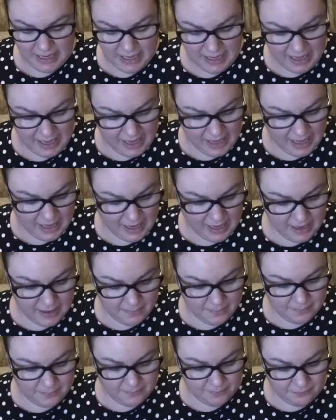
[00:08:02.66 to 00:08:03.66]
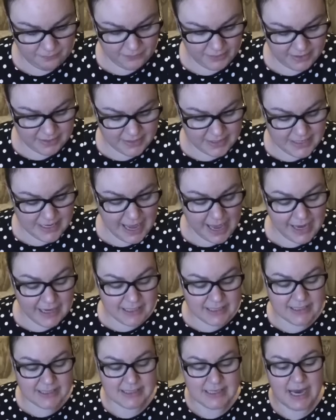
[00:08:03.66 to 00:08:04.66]
The
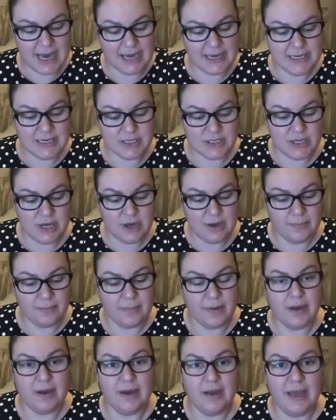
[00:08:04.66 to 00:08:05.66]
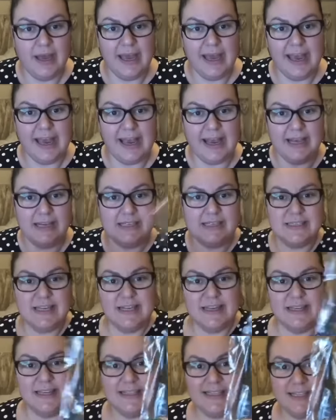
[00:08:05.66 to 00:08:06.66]
next item is
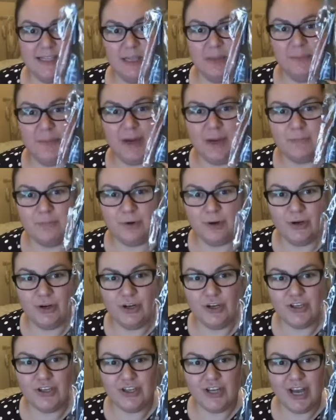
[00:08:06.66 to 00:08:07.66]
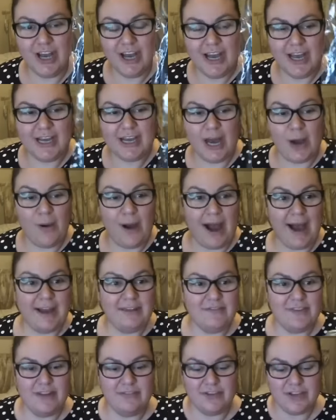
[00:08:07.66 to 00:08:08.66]
this little mini brush. Now, I've
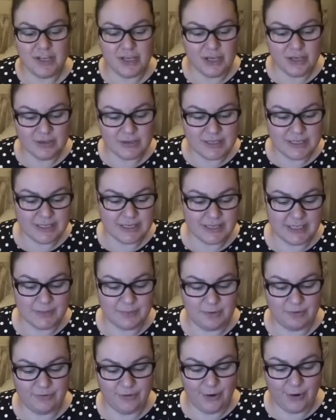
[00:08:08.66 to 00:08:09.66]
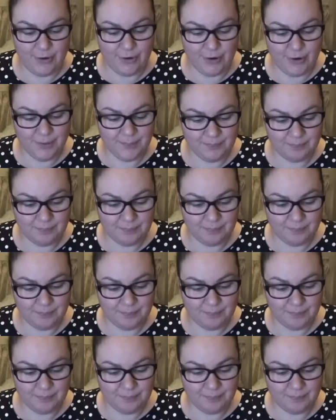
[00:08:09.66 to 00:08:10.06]
never used these before.